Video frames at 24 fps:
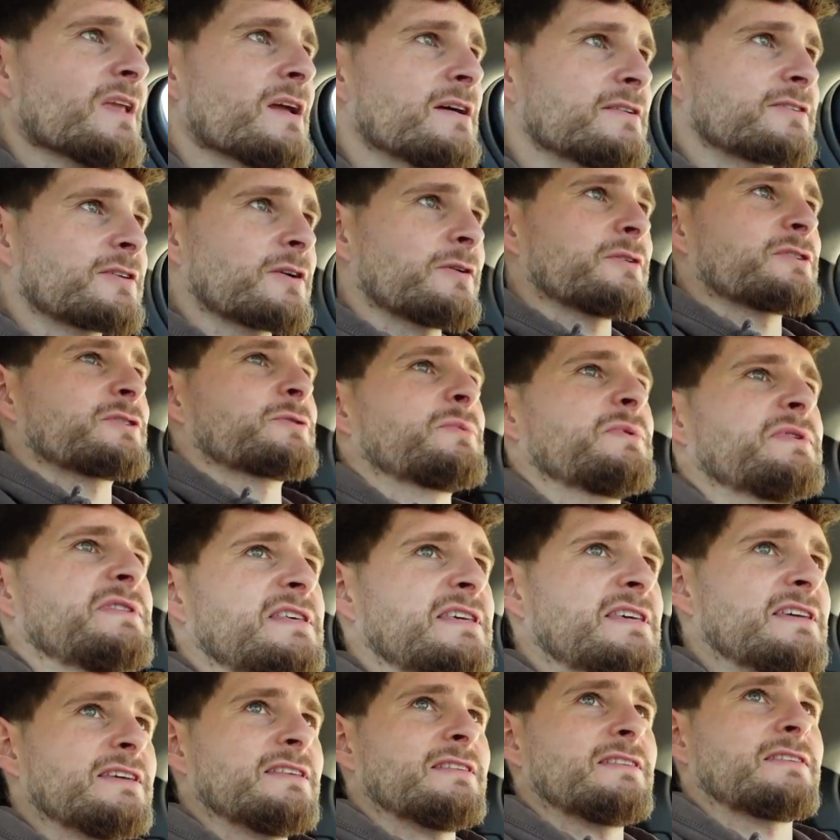So it was with
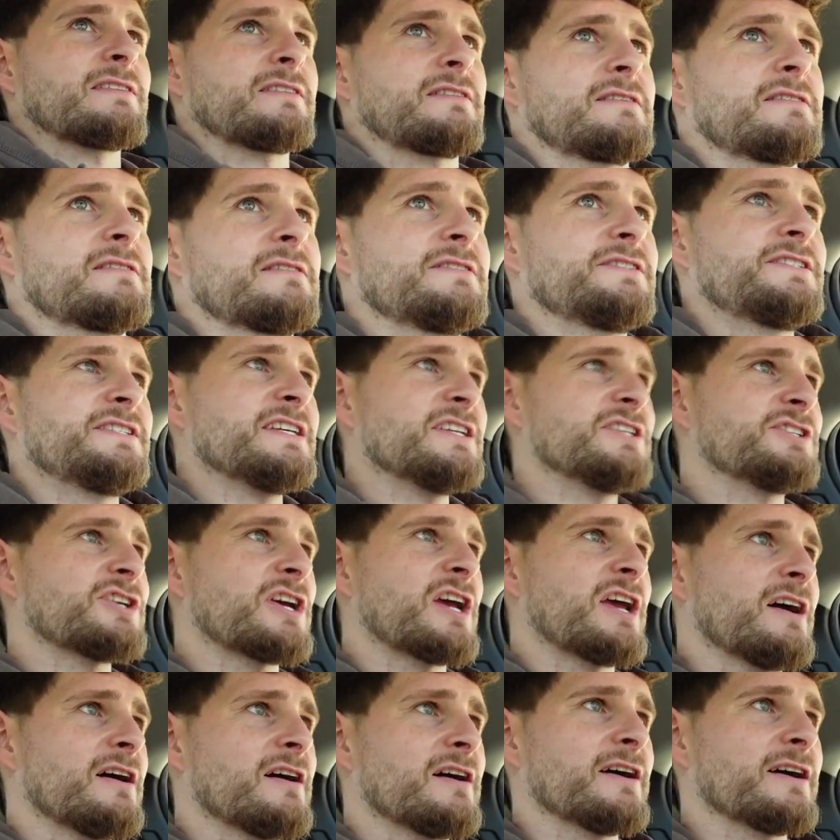
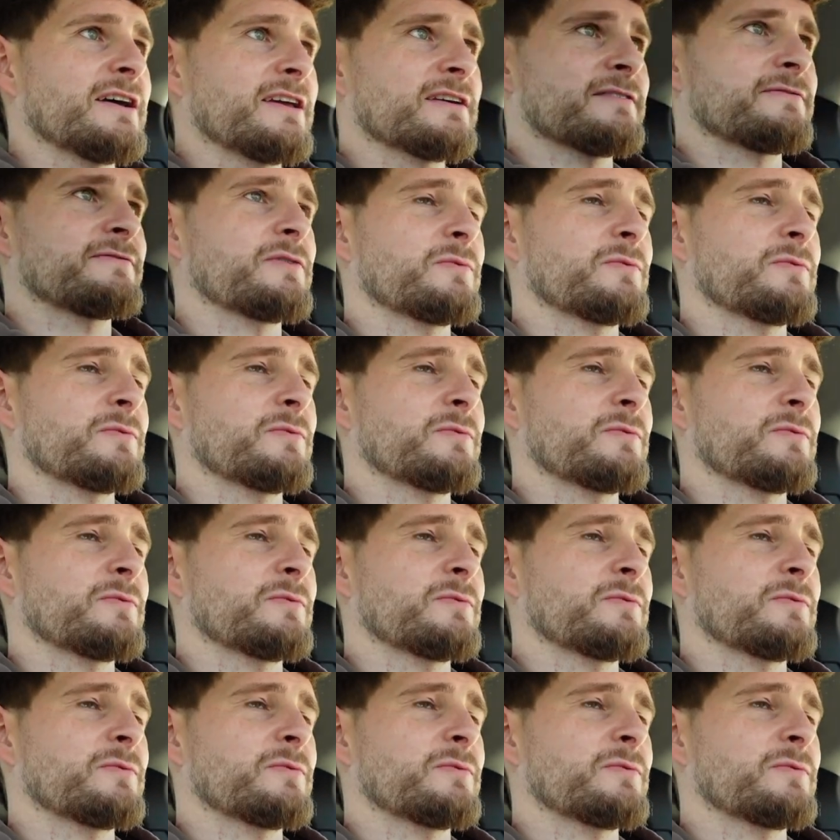DJI